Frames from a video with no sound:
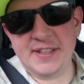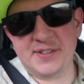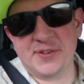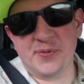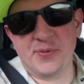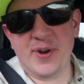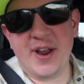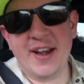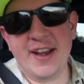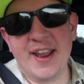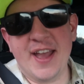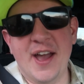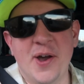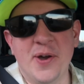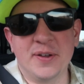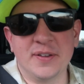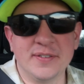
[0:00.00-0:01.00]
Right
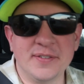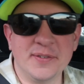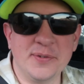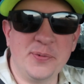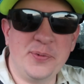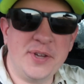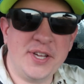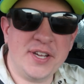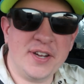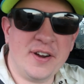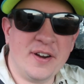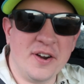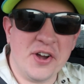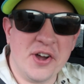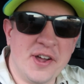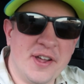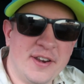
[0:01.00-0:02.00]
now we
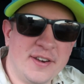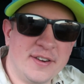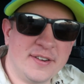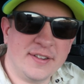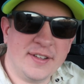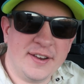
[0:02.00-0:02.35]
are on